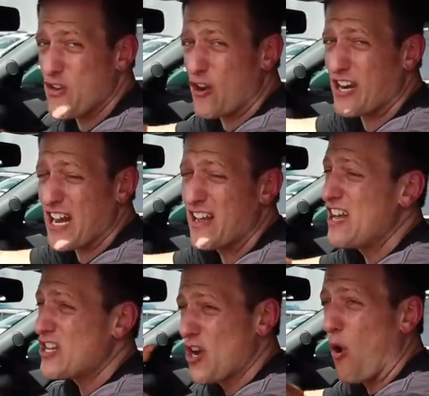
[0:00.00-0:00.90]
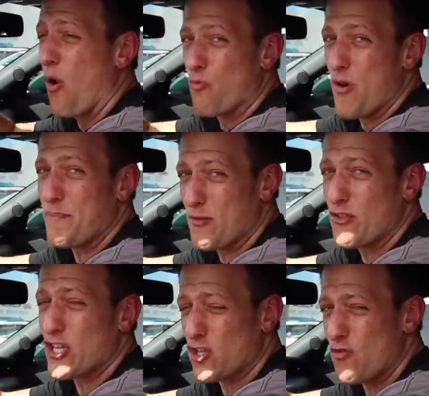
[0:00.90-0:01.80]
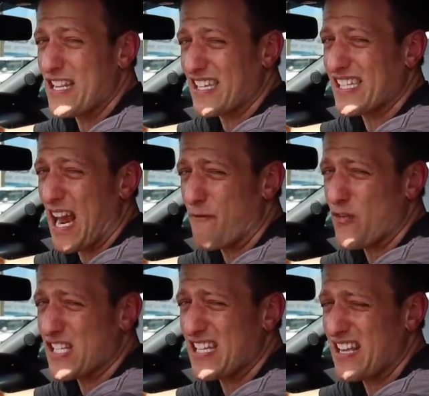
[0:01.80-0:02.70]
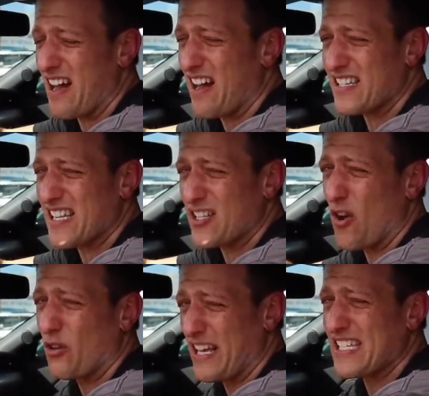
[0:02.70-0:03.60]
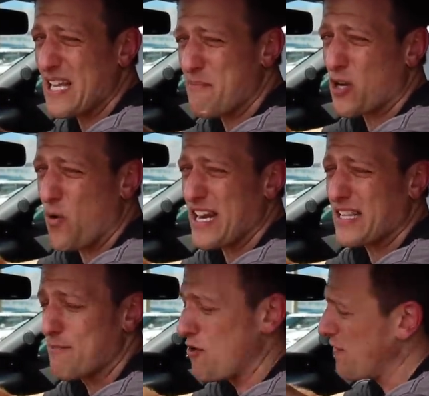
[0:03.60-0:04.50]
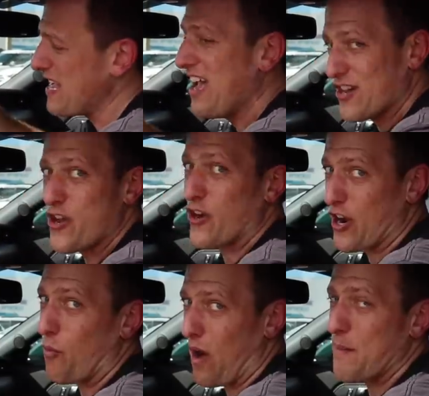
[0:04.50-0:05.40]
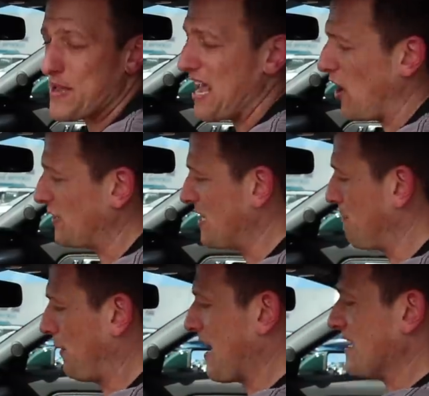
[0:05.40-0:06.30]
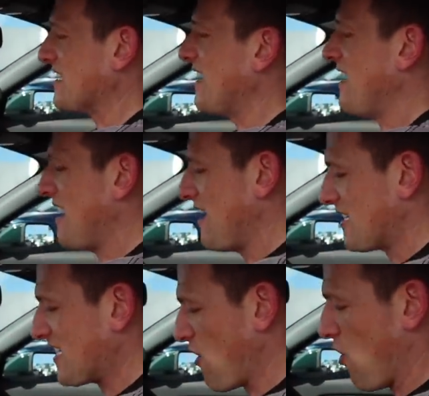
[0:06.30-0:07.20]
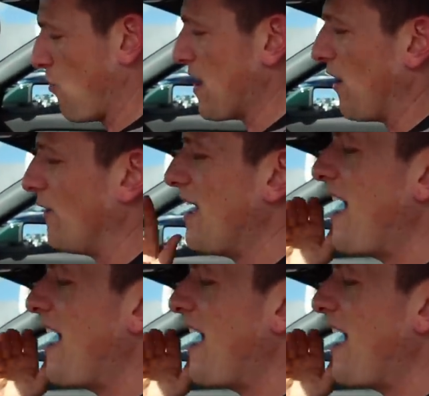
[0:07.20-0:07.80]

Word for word: And if you're gonna, you know, rip through the streets of San Francisco like Steve McQueen in the movie, you're gonna wanna be held into place. Steering wheel.